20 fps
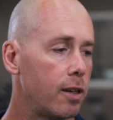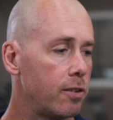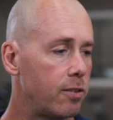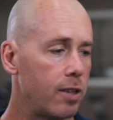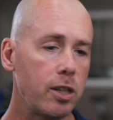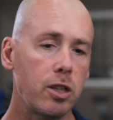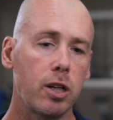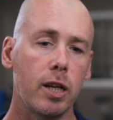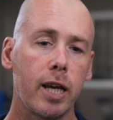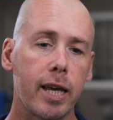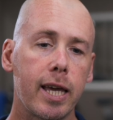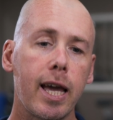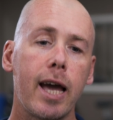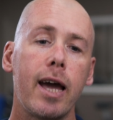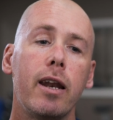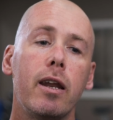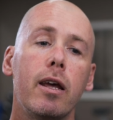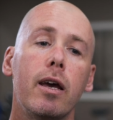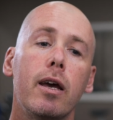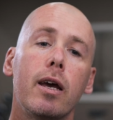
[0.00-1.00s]
essentially,
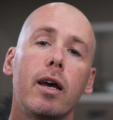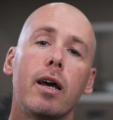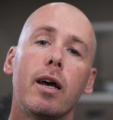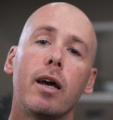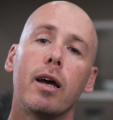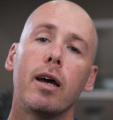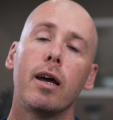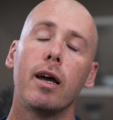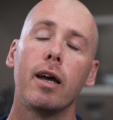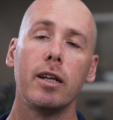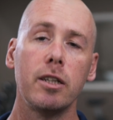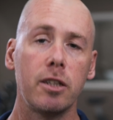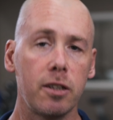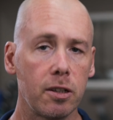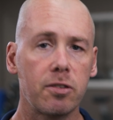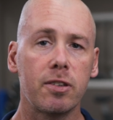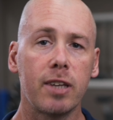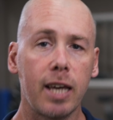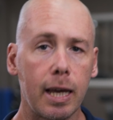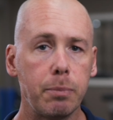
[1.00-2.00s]
again,
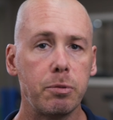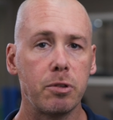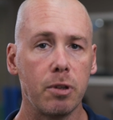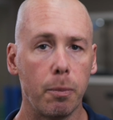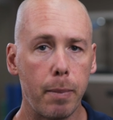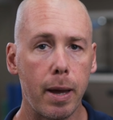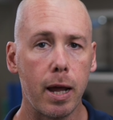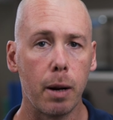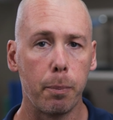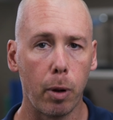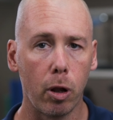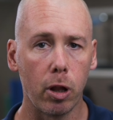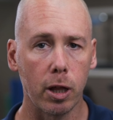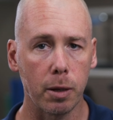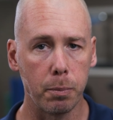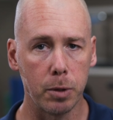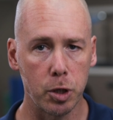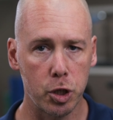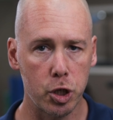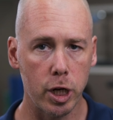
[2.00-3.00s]
just keeps the
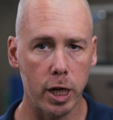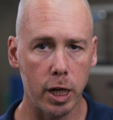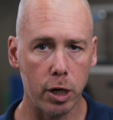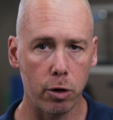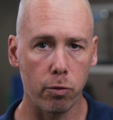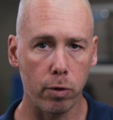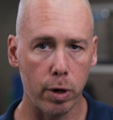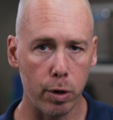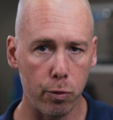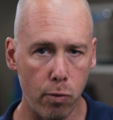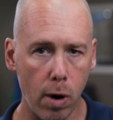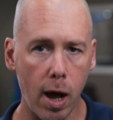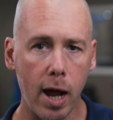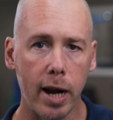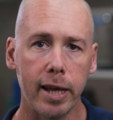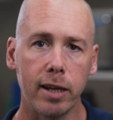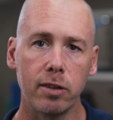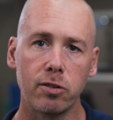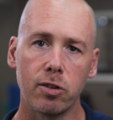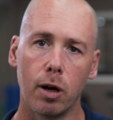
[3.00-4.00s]
metabolic machinery
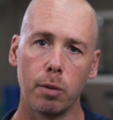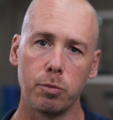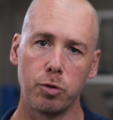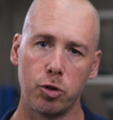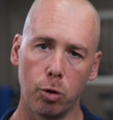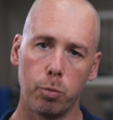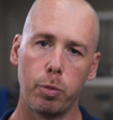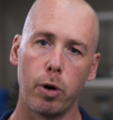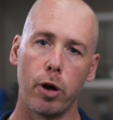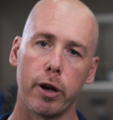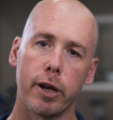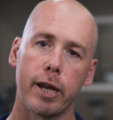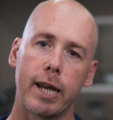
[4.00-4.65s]
running. So I'm still burning